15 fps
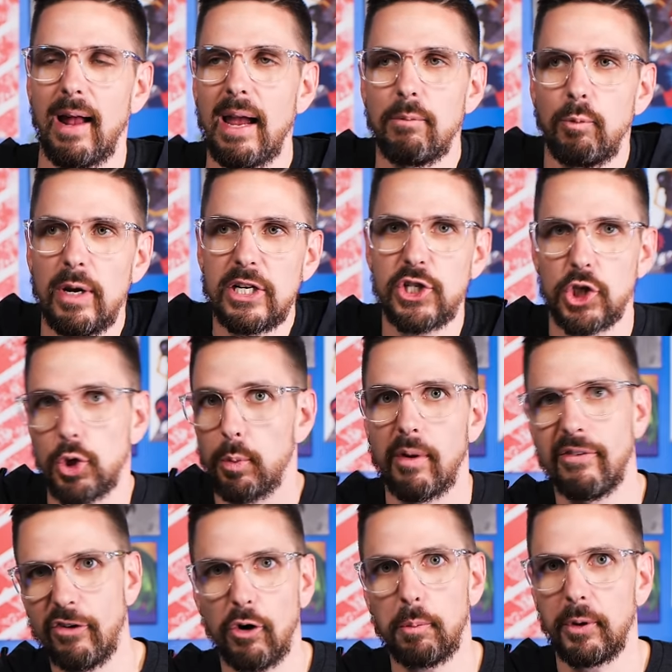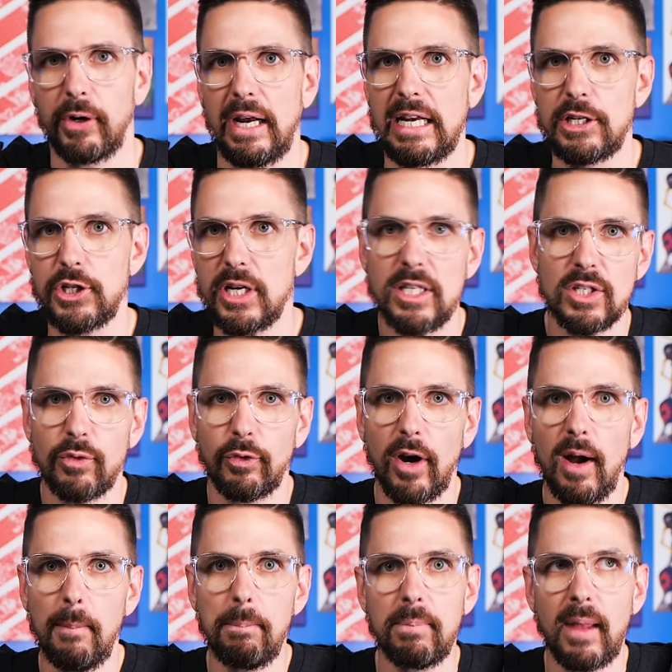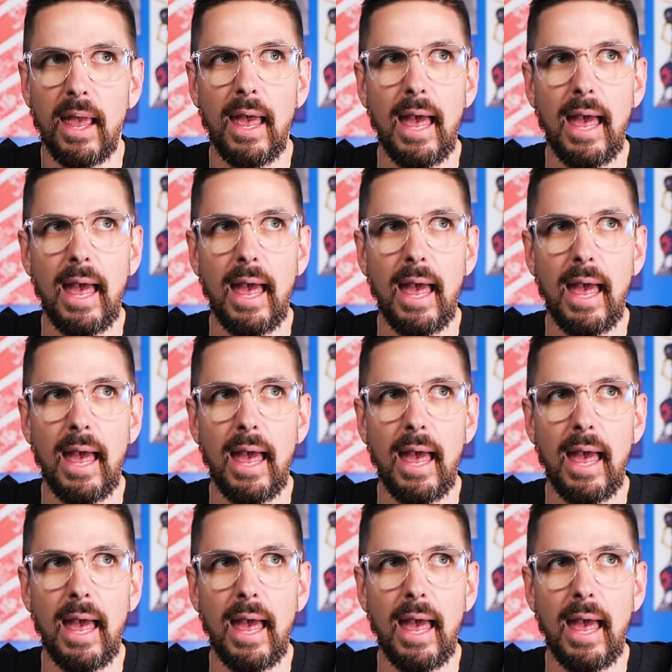I wish the reverberations from